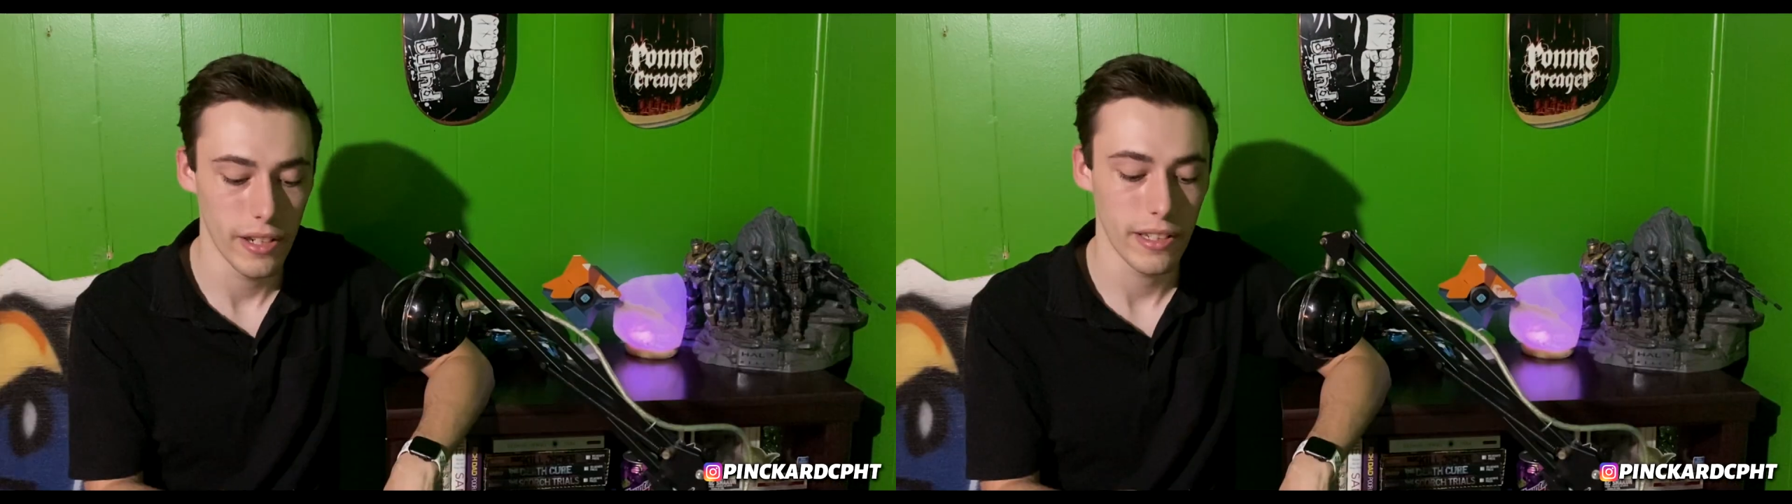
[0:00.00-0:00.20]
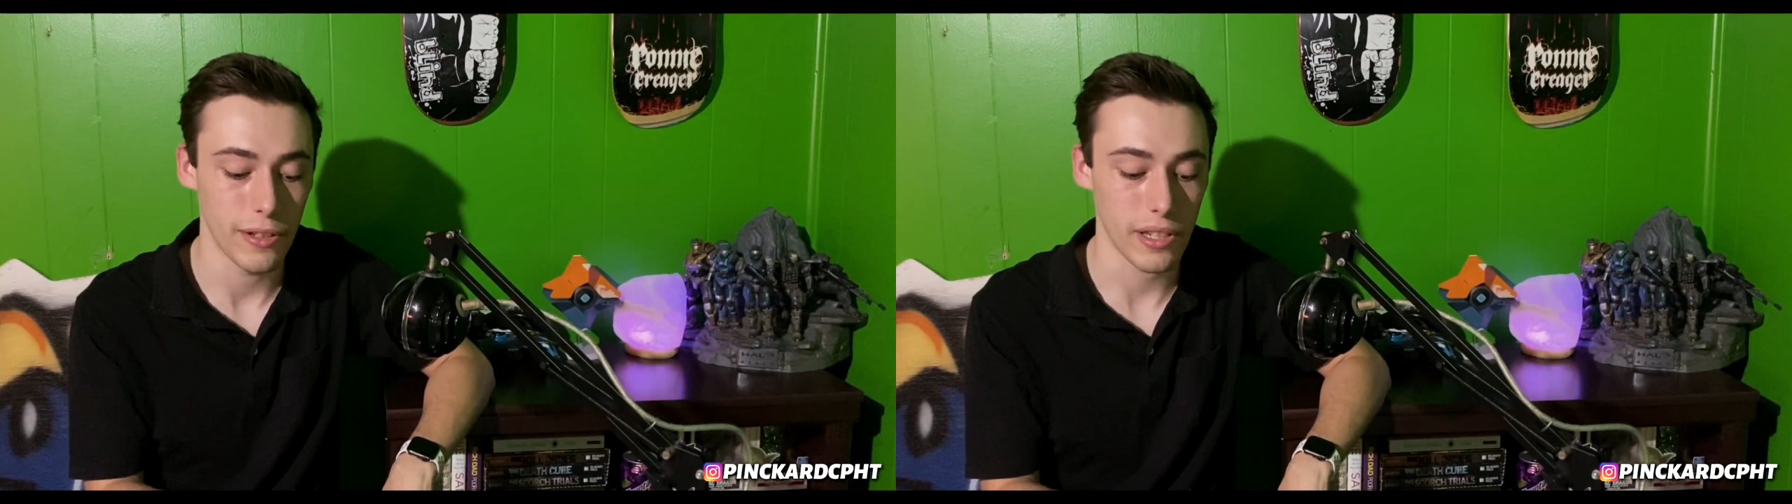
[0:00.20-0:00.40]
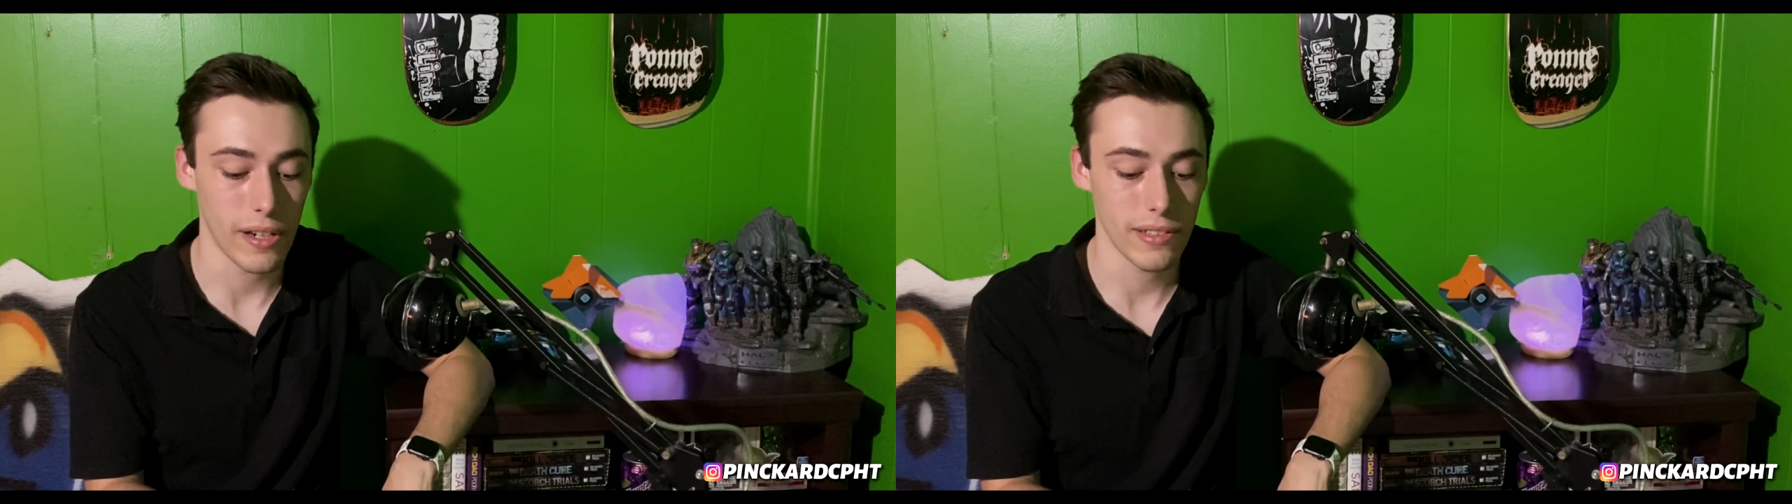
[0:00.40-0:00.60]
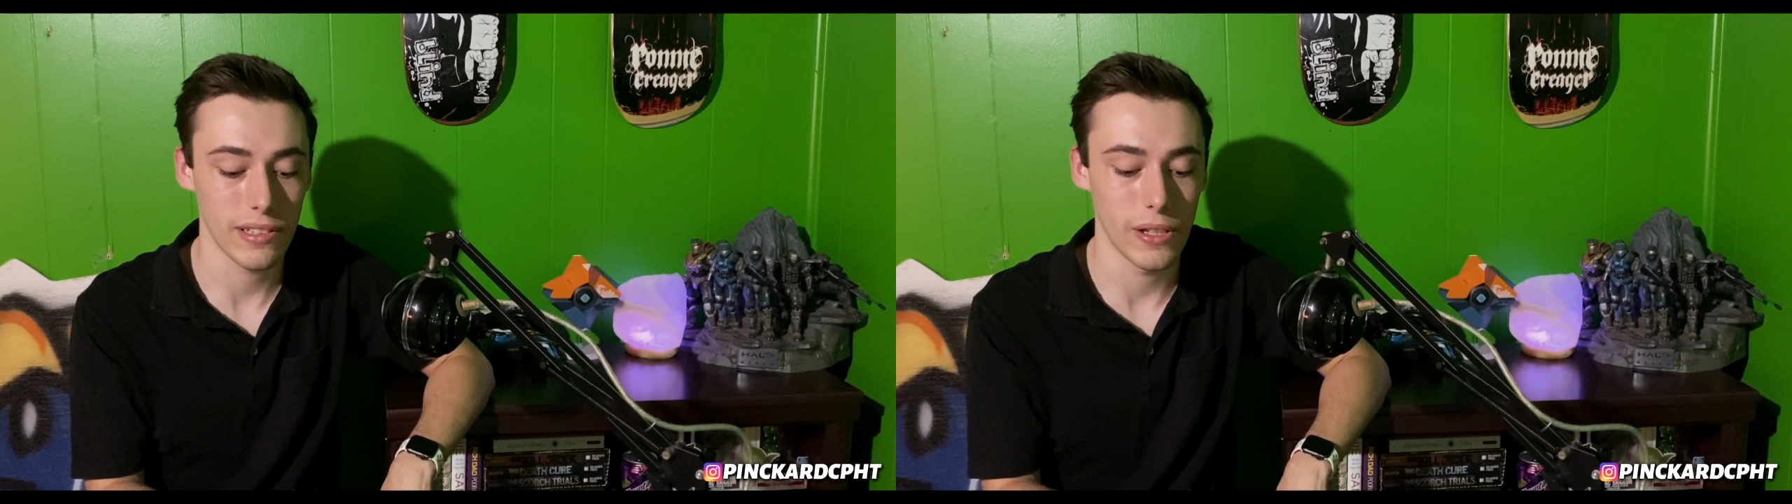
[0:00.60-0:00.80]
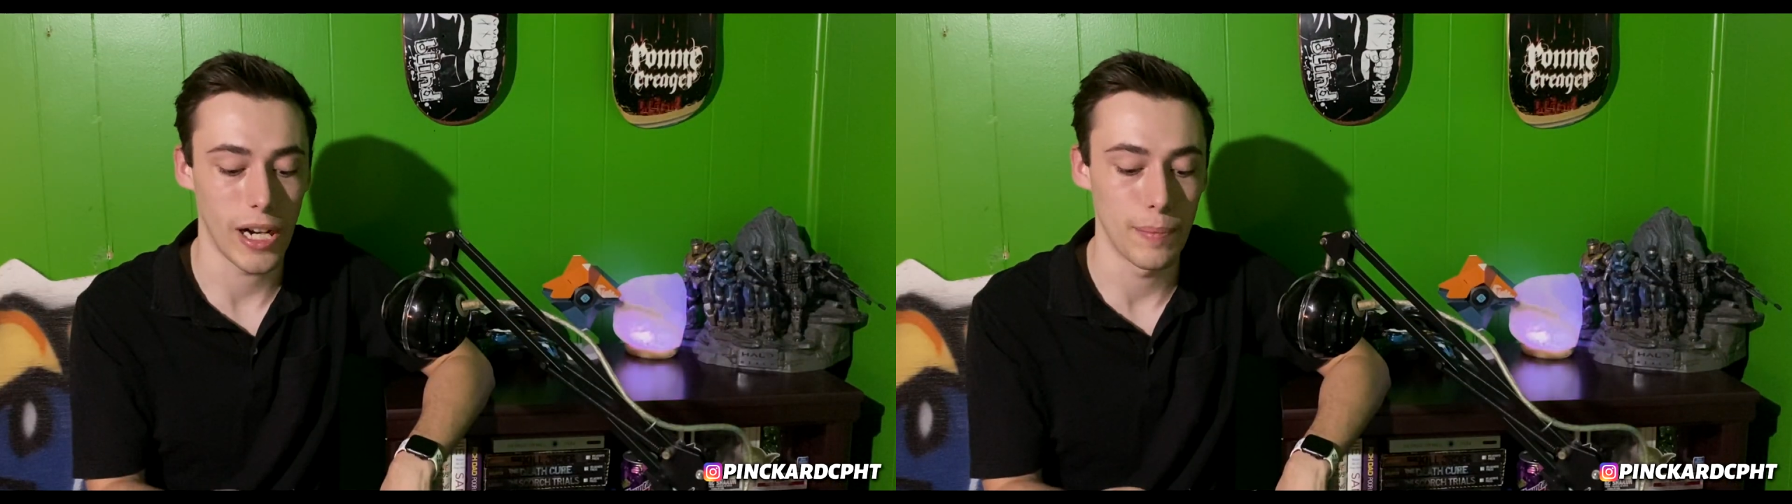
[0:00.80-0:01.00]
There's
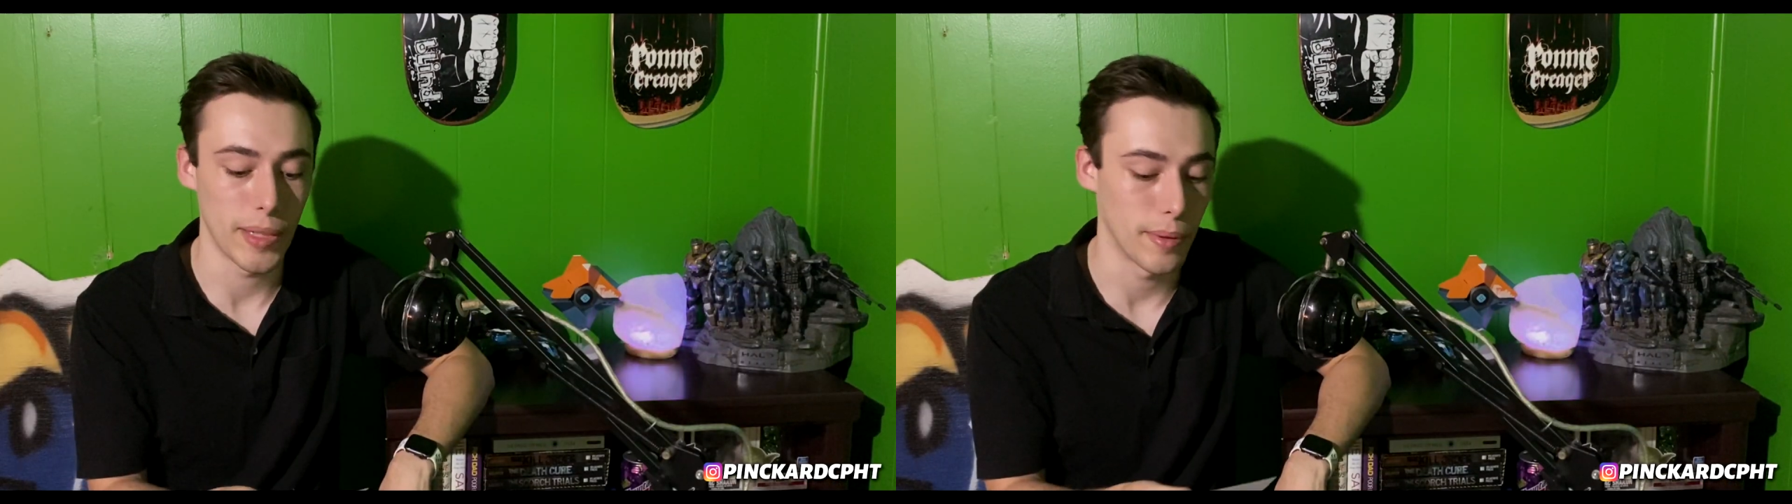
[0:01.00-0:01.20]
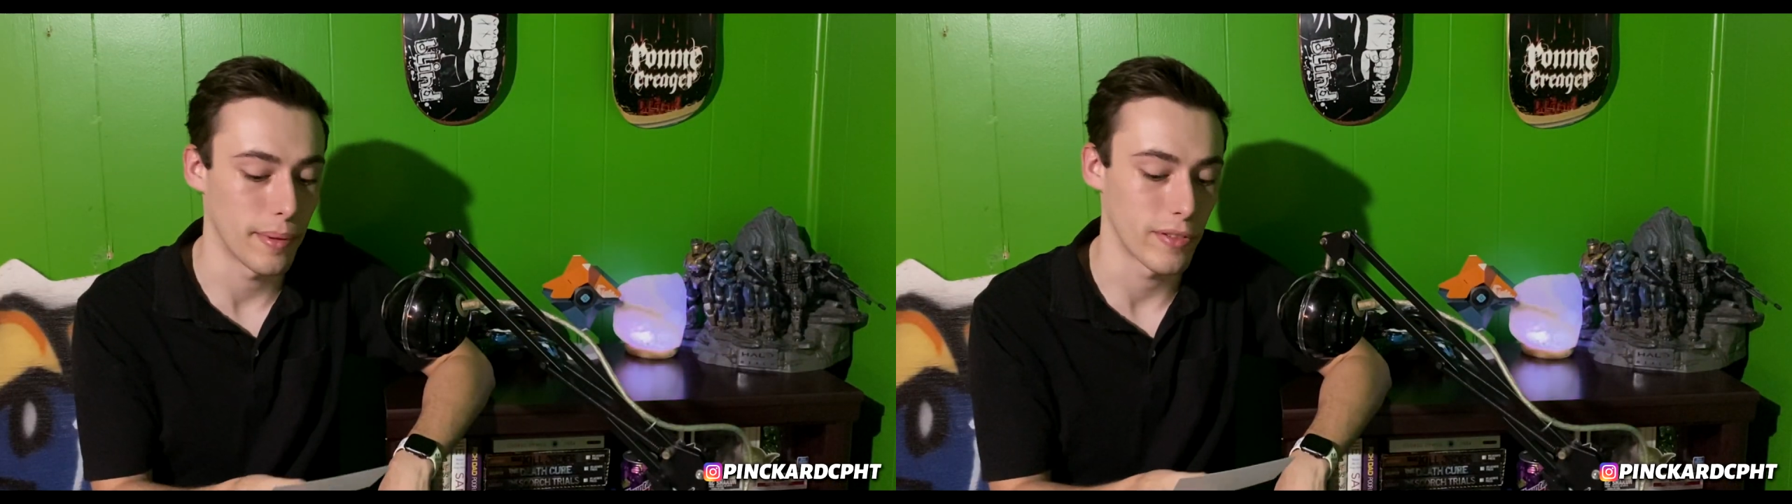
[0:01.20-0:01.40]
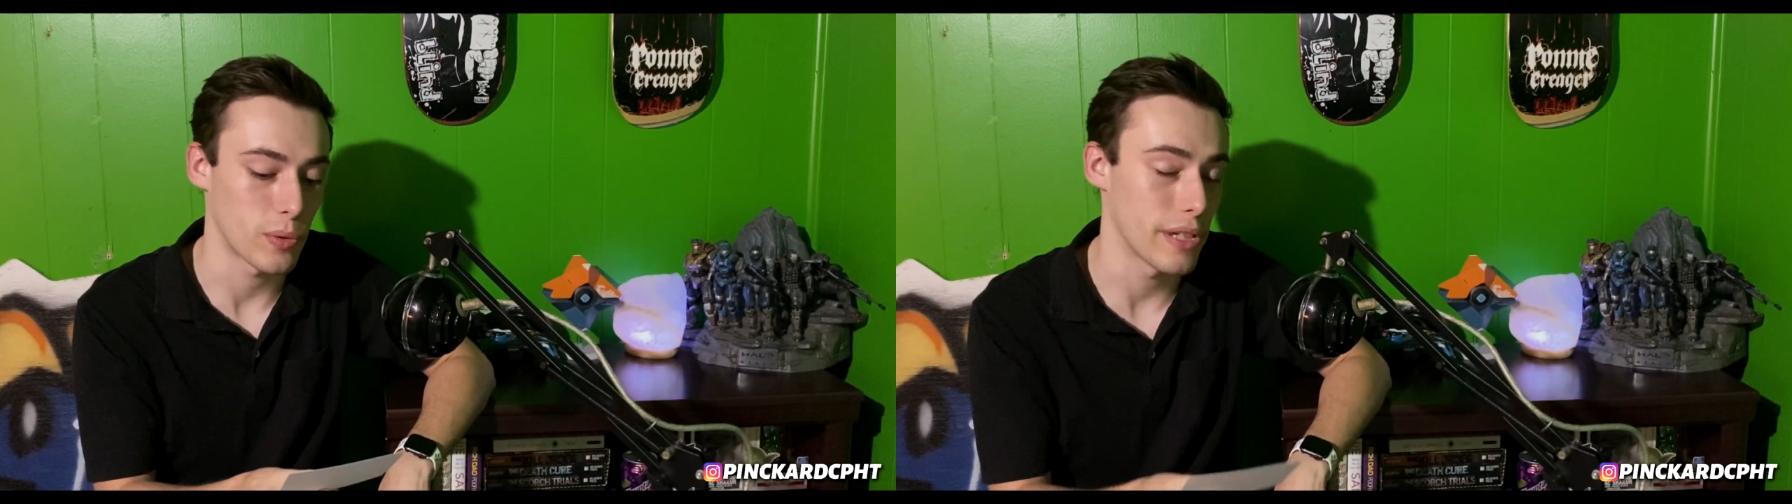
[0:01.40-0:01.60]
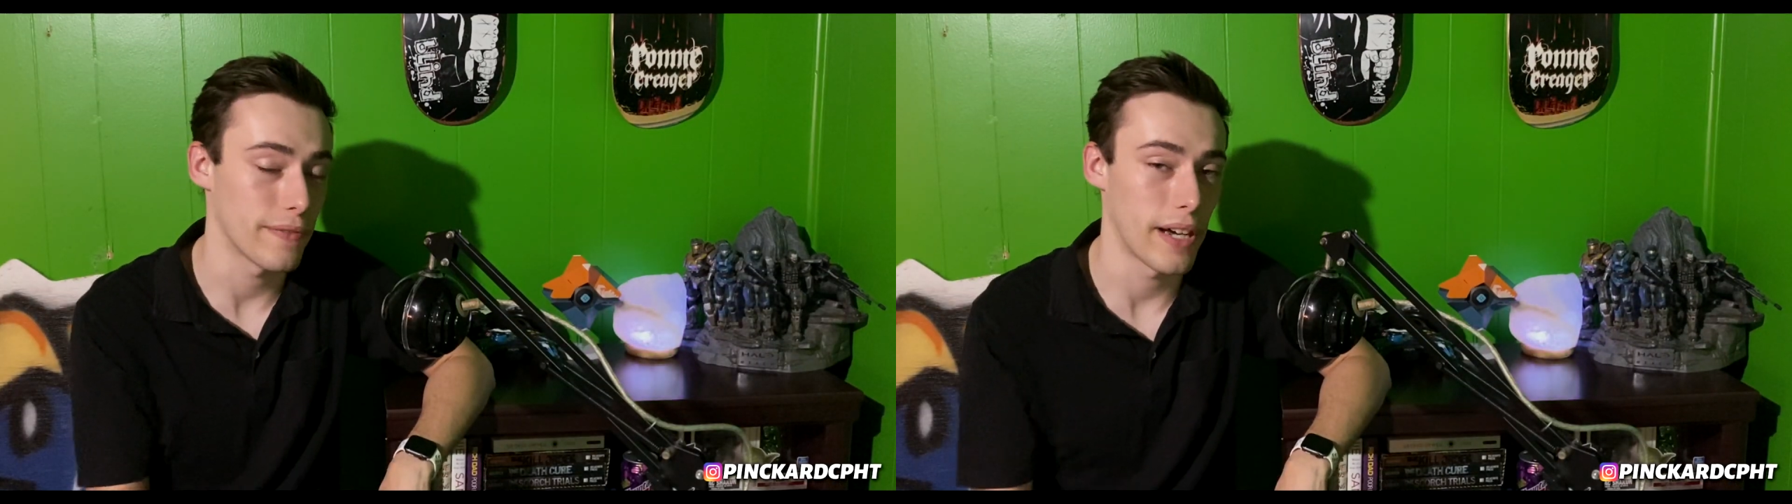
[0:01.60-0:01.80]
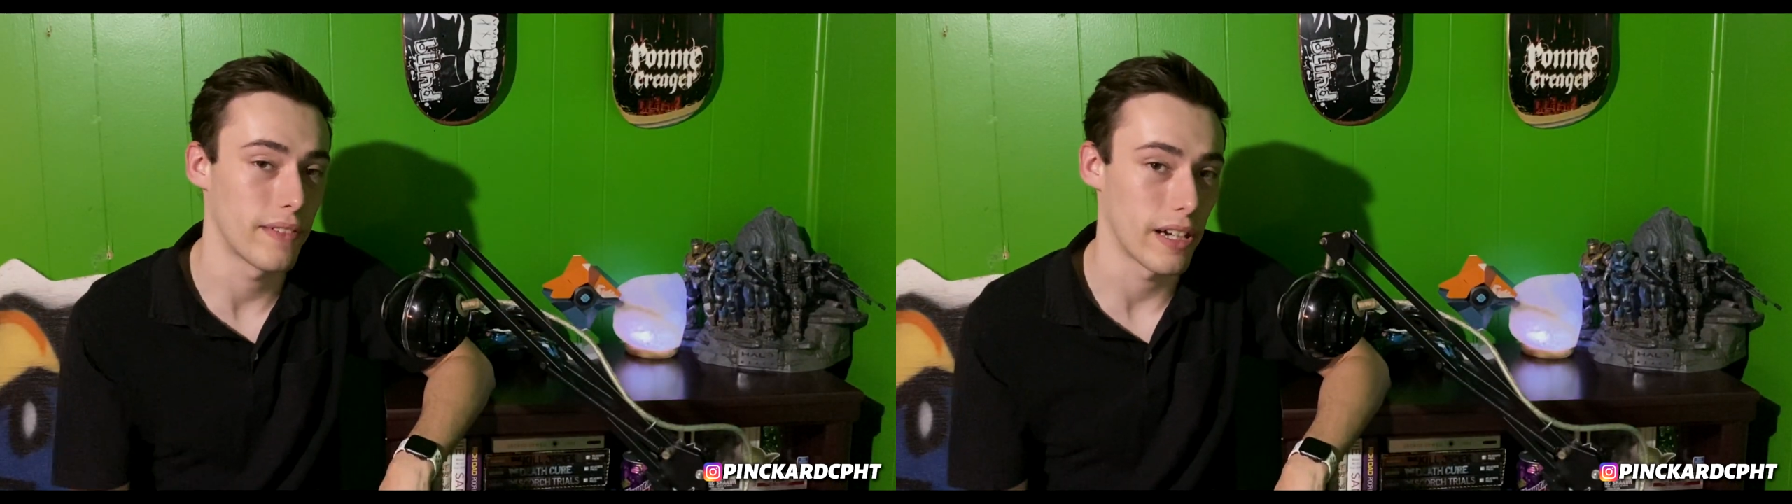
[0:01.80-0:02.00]
also a minimum of
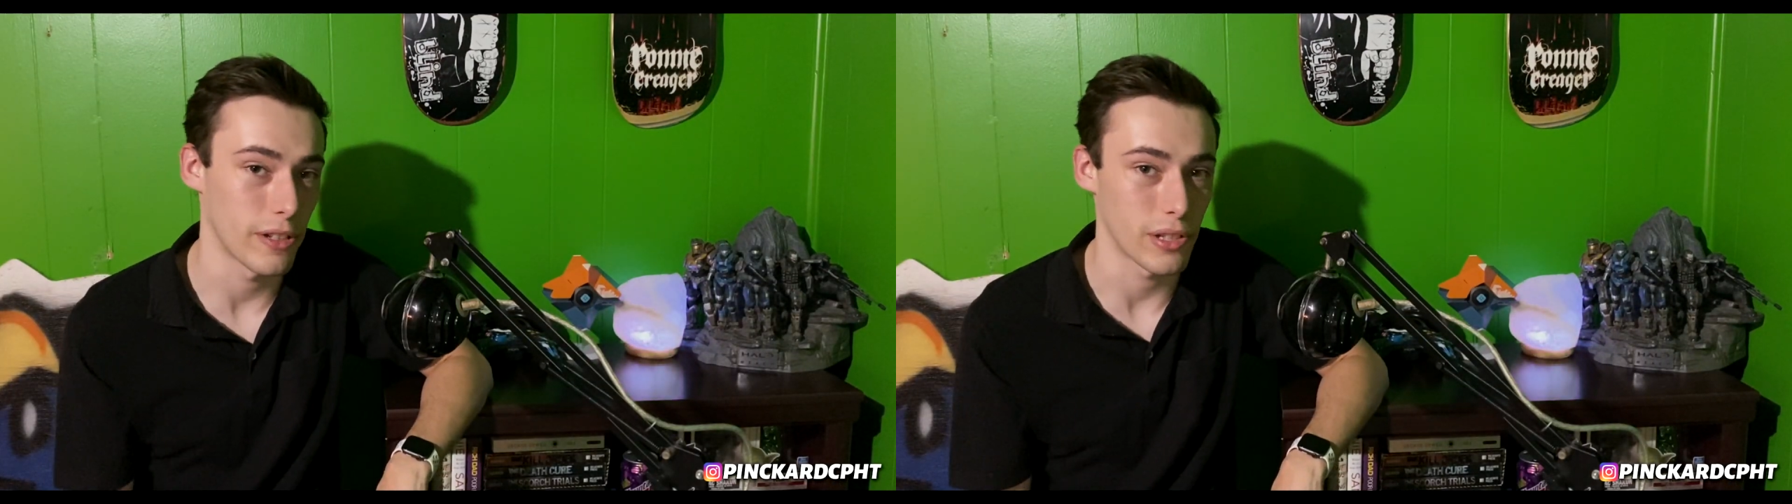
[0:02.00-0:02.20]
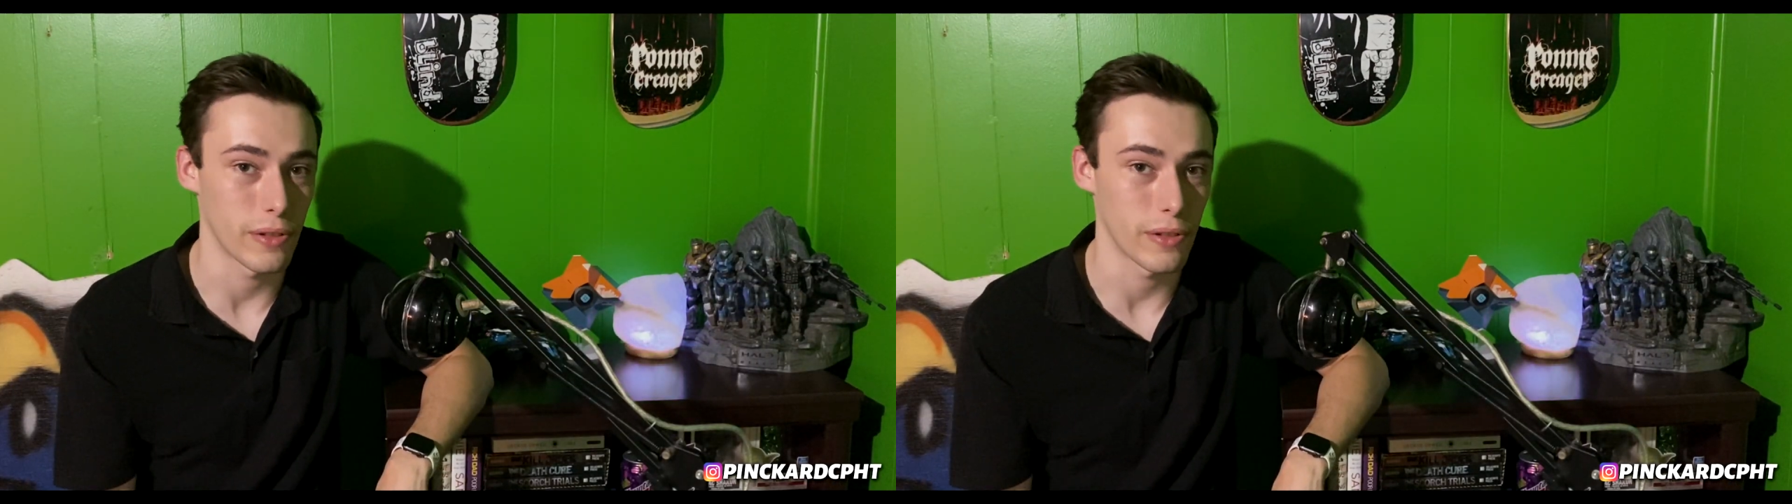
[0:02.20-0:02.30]
$25